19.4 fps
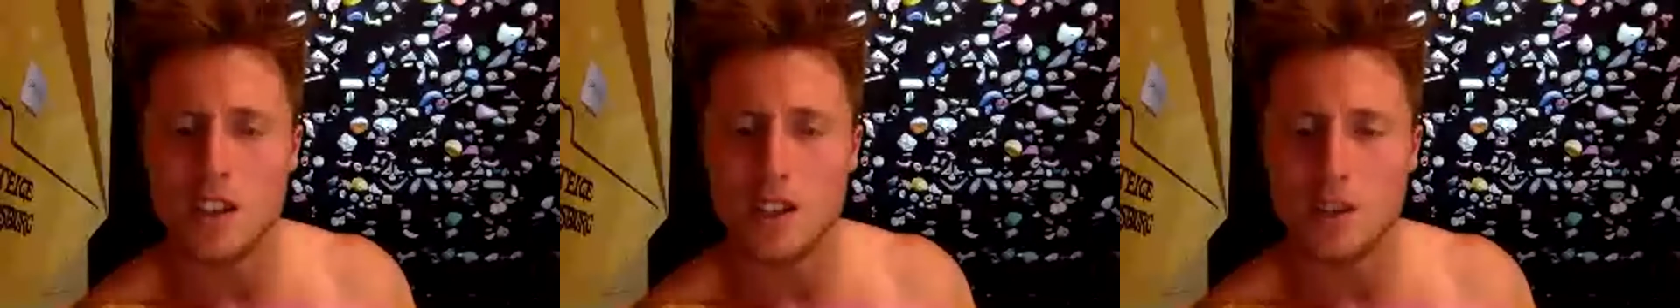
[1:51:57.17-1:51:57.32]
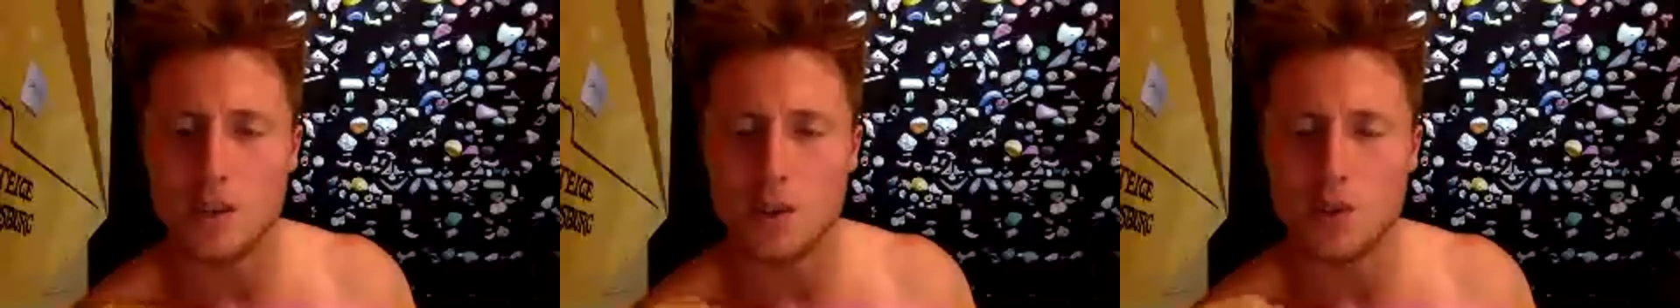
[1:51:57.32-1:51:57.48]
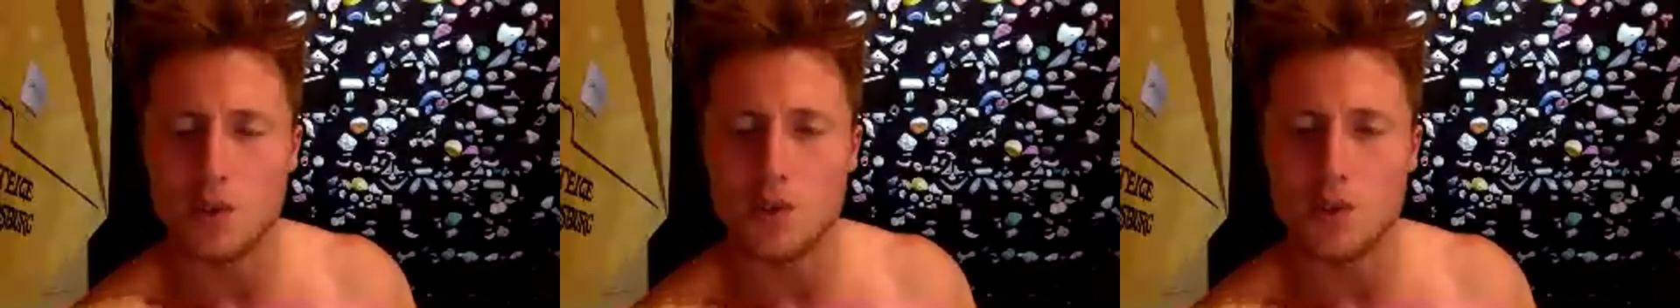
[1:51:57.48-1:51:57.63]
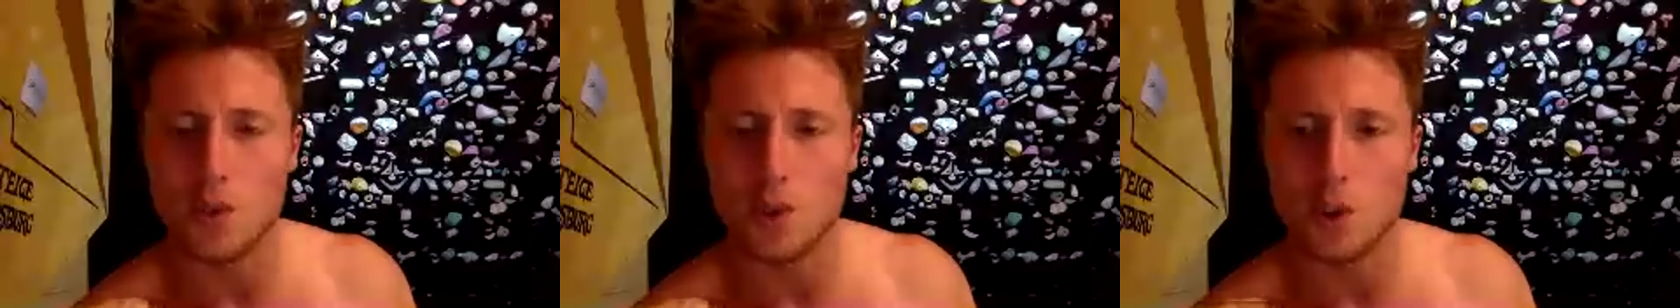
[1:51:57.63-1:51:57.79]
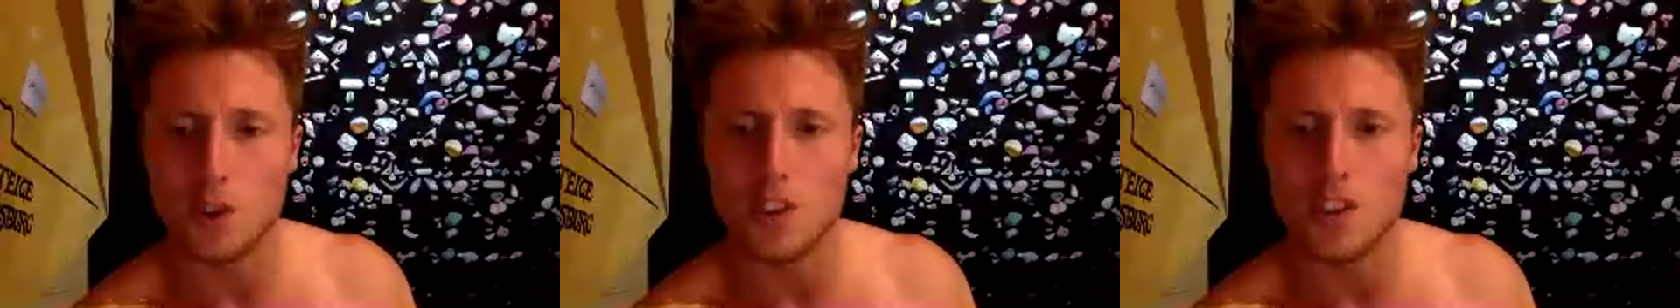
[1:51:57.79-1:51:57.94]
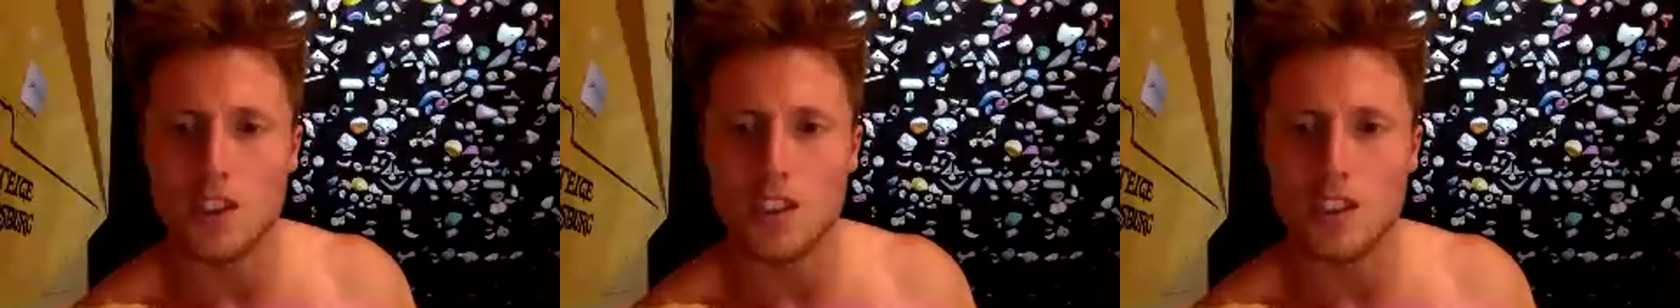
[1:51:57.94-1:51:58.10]
if you're
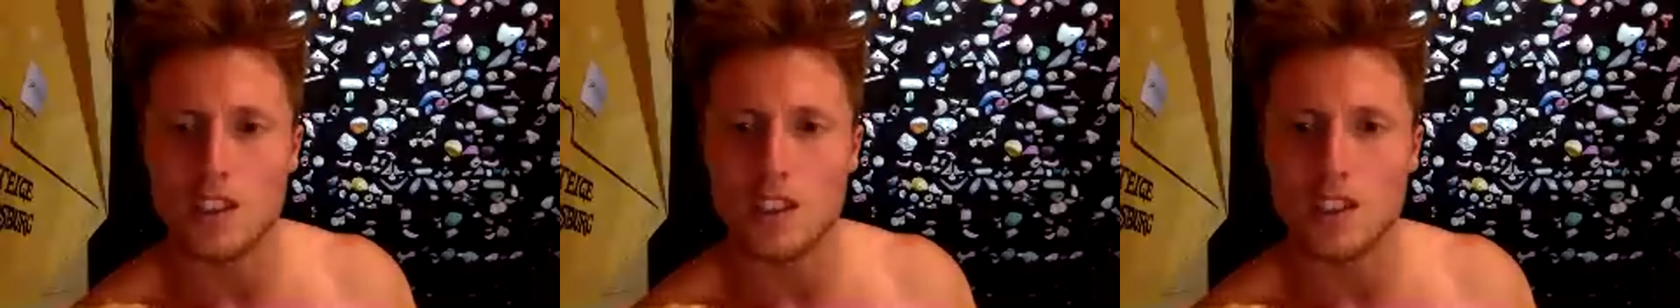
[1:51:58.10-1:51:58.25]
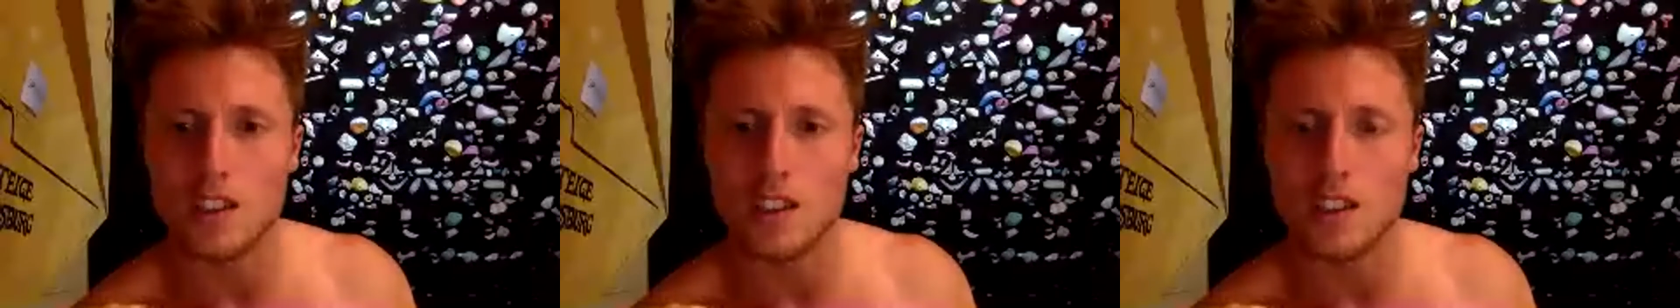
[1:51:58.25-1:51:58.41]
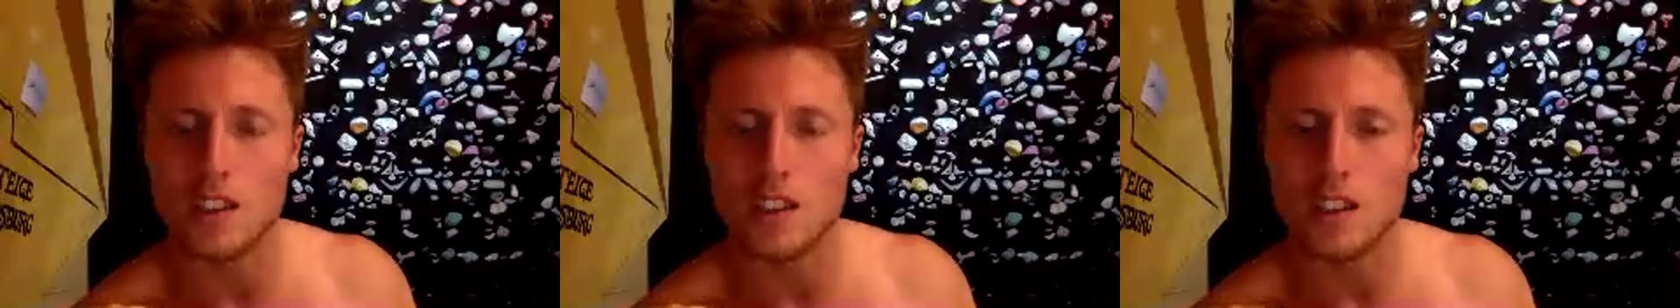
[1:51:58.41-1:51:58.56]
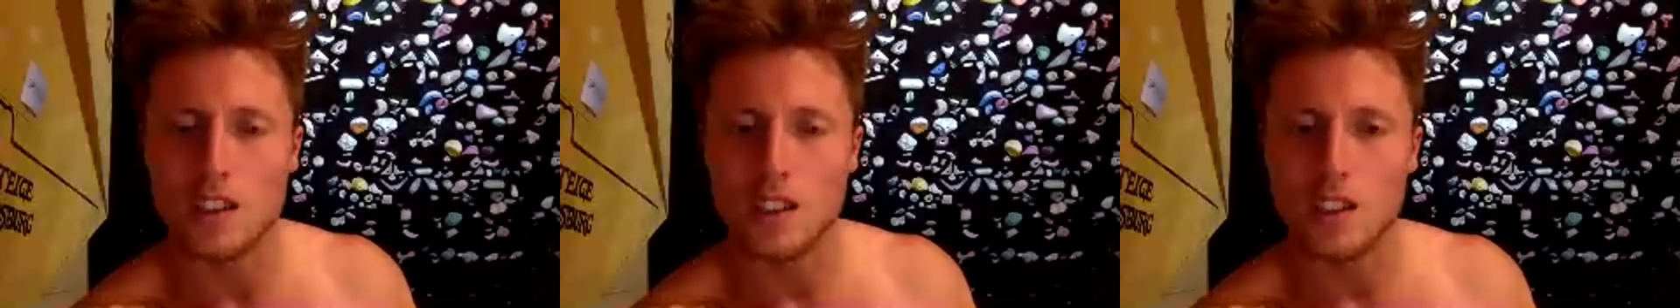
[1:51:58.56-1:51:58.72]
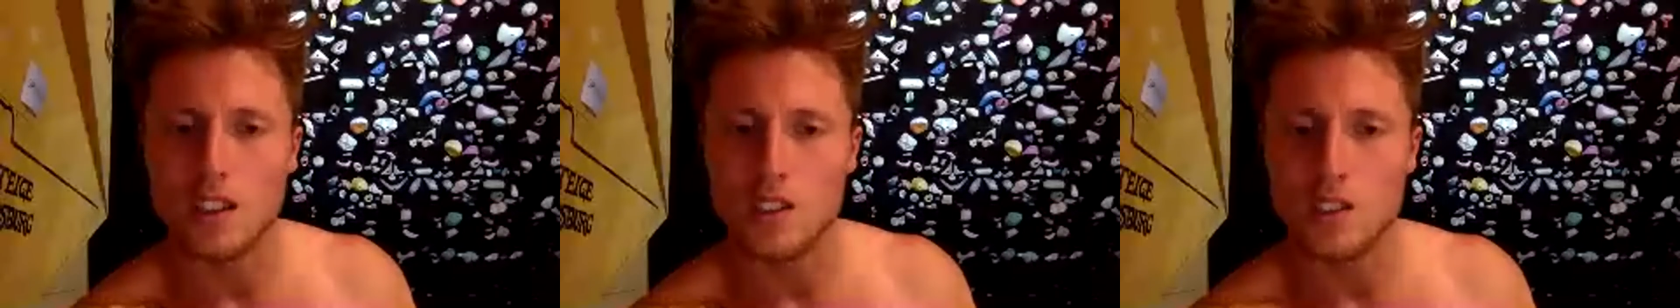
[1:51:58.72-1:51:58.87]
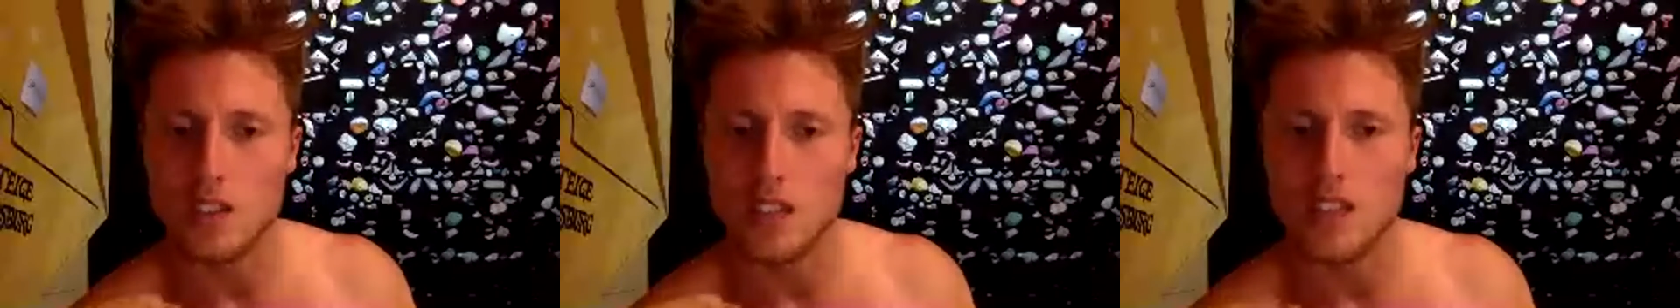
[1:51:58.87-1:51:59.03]
14.
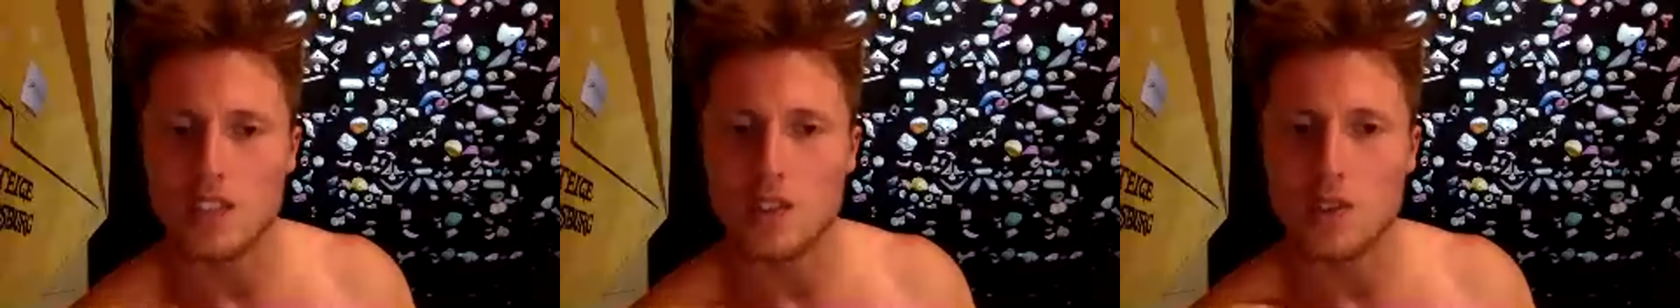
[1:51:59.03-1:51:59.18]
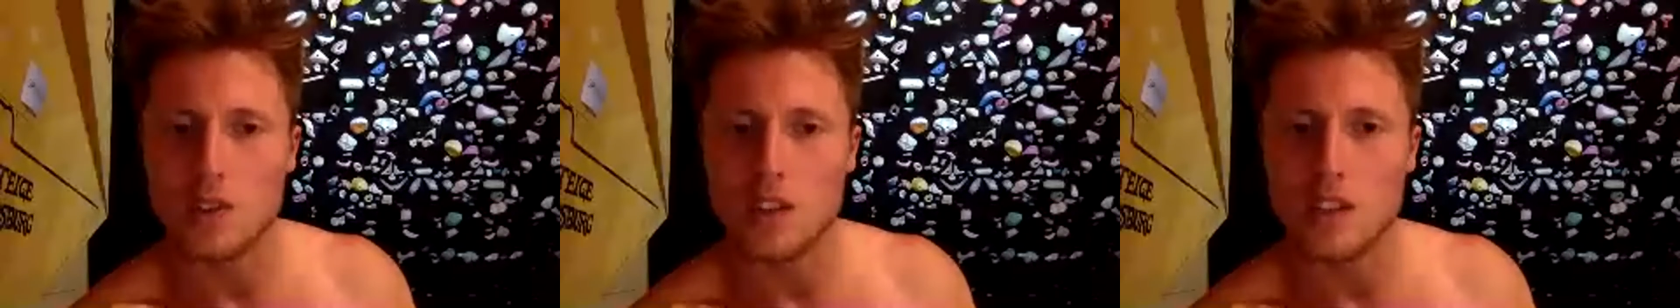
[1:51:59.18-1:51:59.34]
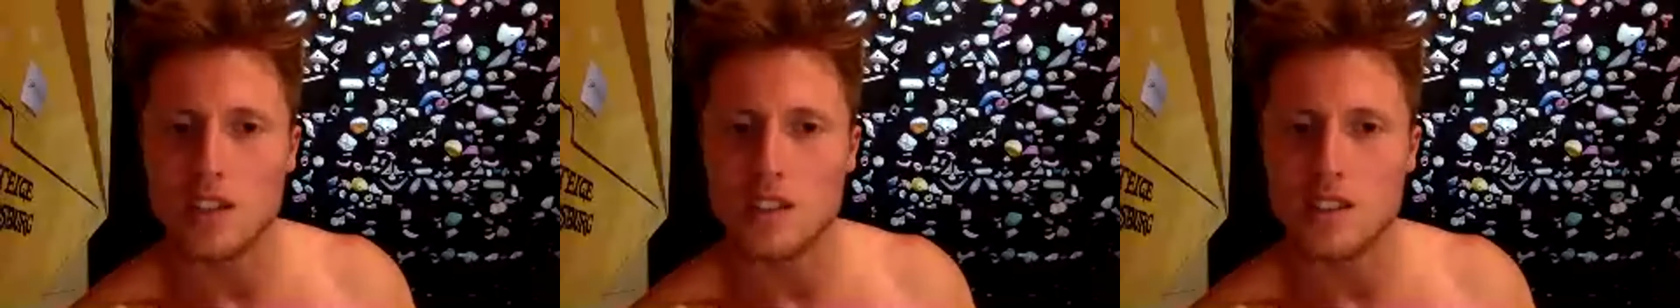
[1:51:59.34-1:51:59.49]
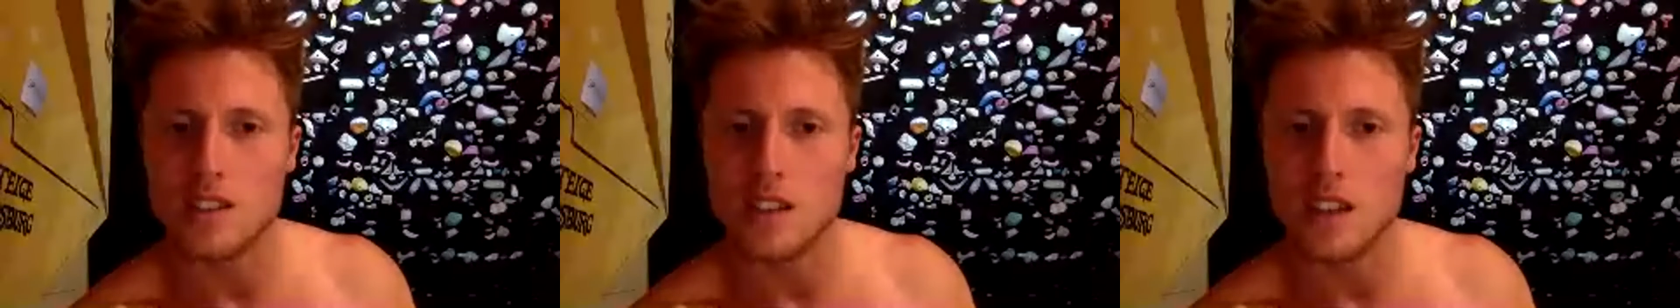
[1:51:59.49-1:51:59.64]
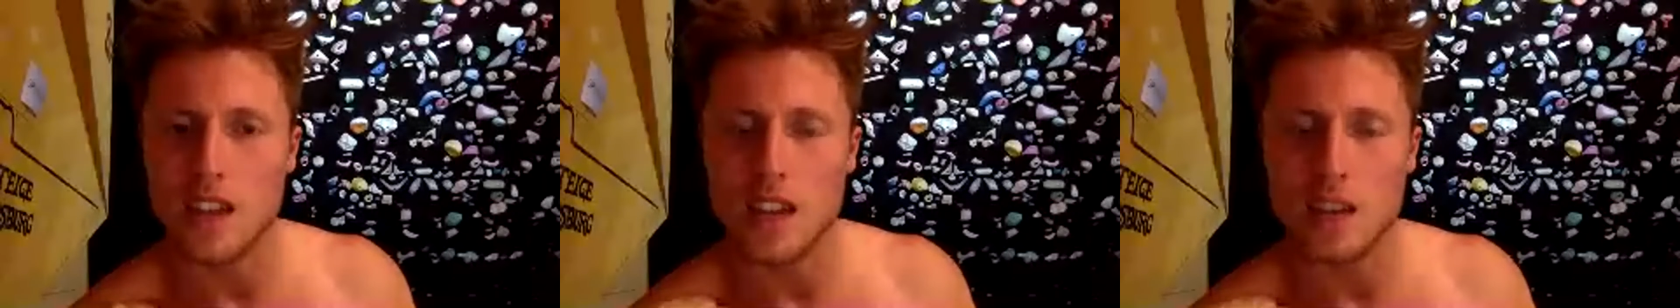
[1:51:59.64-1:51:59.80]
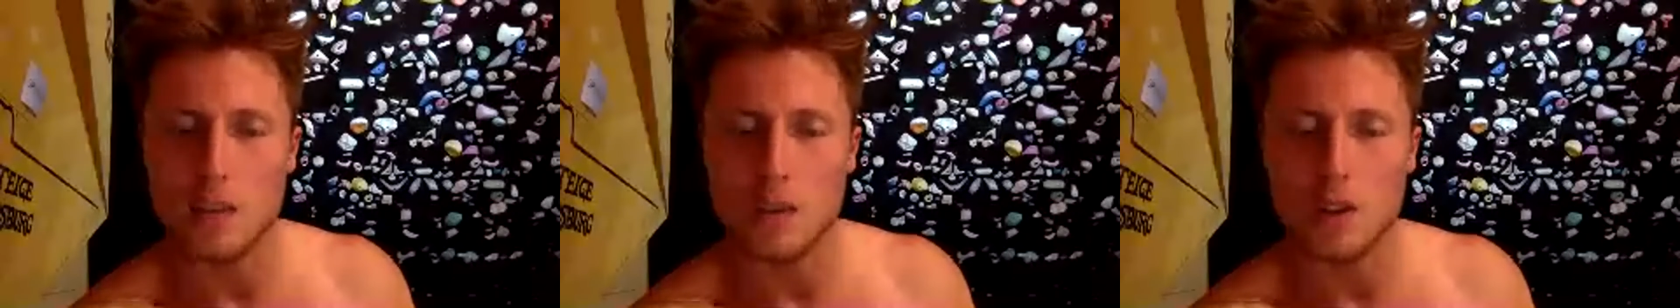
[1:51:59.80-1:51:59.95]
So that's
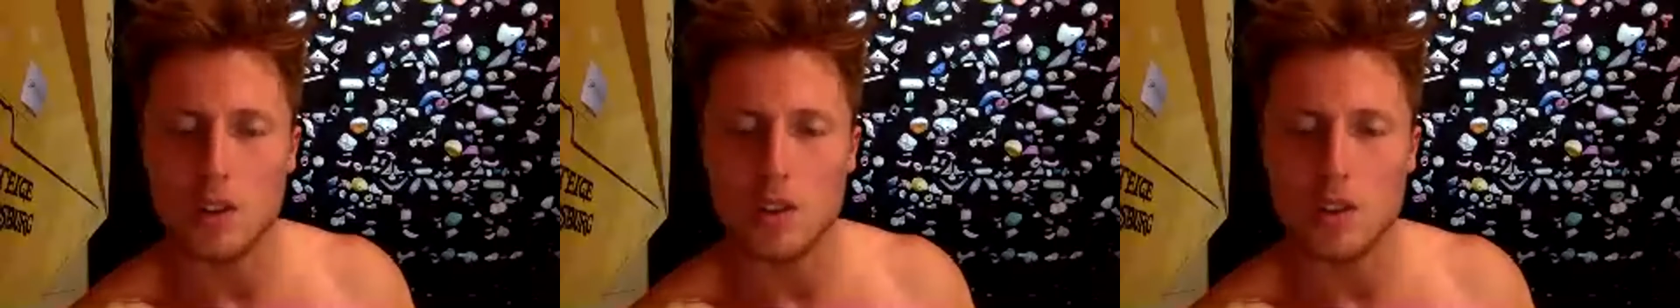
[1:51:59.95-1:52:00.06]
crazy. Adam